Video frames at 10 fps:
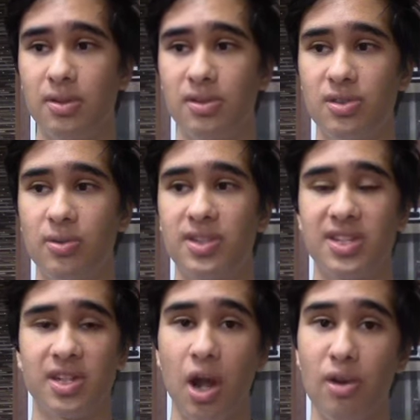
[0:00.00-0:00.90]
So
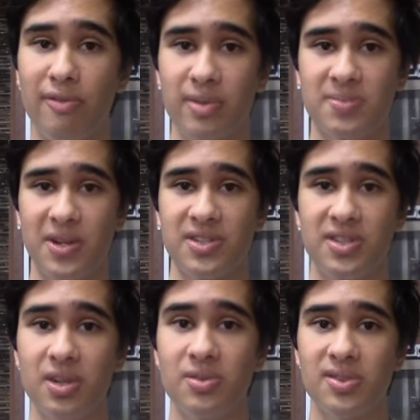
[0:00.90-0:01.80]
it's colored from the spice it's
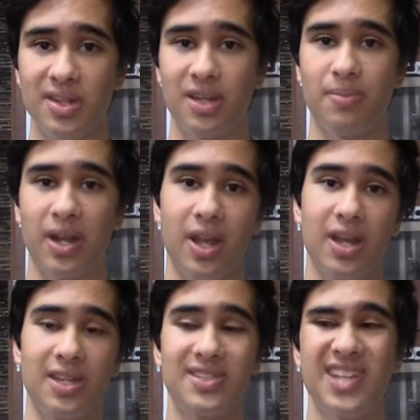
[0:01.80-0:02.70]
used. In
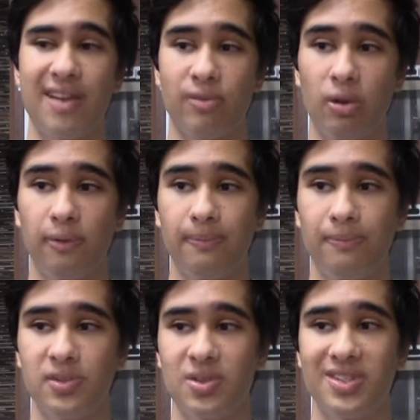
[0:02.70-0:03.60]
paella, it's saffron,
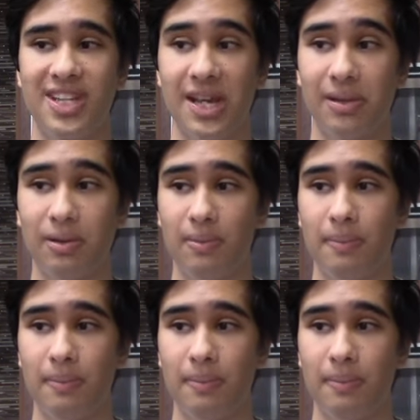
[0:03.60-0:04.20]
so it's yellow.